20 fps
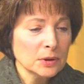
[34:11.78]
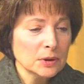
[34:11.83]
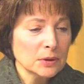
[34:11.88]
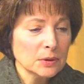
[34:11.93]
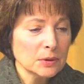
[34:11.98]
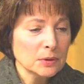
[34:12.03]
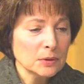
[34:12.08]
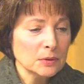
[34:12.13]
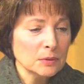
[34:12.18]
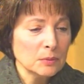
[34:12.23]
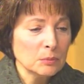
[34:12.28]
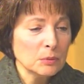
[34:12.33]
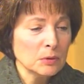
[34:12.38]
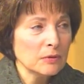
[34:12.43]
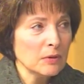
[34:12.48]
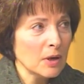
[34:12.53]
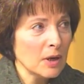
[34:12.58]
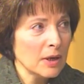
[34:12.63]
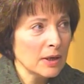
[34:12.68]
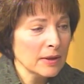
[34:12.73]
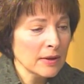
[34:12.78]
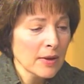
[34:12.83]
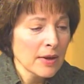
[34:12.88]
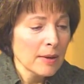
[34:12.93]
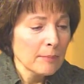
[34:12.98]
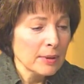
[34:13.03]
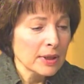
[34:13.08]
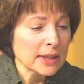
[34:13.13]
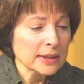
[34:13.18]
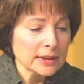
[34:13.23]
to move on
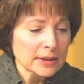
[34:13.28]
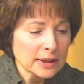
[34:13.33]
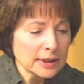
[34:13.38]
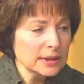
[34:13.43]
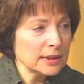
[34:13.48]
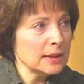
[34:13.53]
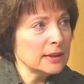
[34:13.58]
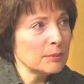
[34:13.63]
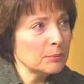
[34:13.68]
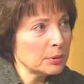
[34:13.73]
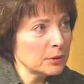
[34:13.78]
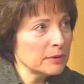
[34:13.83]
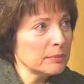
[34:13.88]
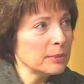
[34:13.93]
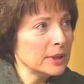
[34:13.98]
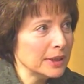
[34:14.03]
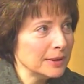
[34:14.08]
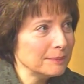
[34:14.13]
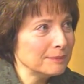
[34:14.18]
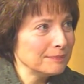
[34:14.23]
because this is an improvement.